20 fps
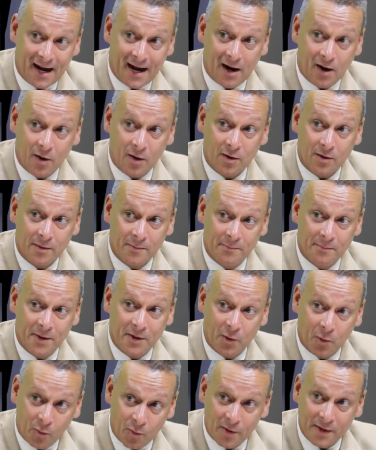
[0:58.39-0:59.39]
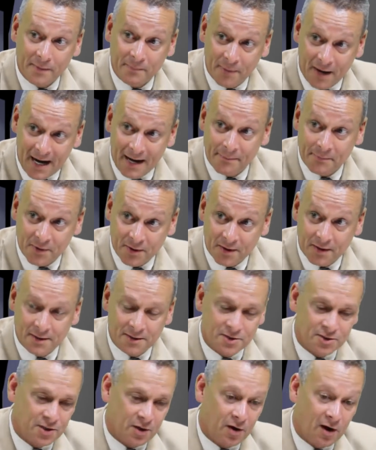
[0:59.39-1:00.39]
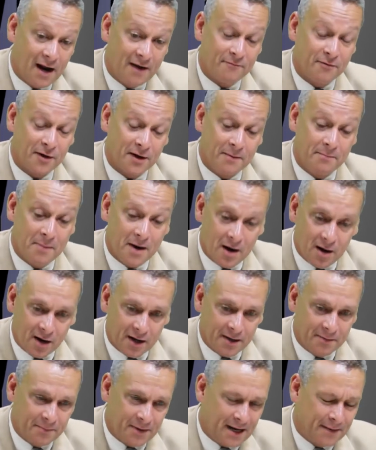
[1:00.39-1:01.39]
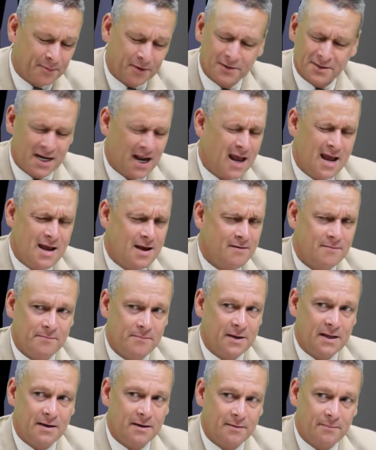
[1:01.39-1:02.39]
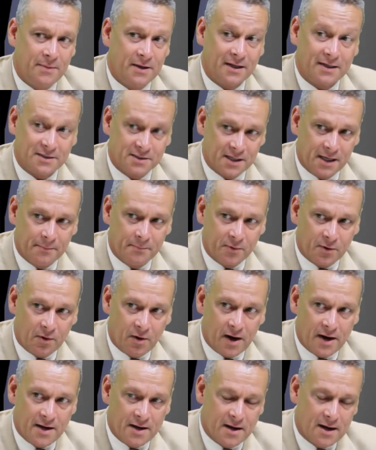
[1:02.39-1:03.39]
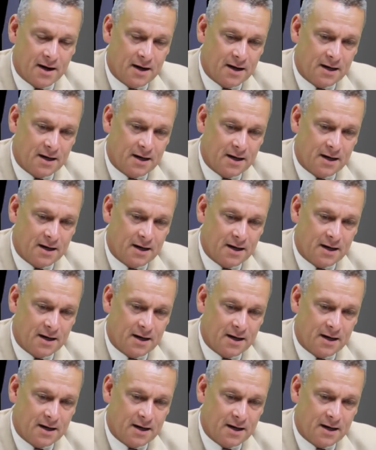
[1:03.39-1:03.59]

our minority population, our African American population, been exemplary.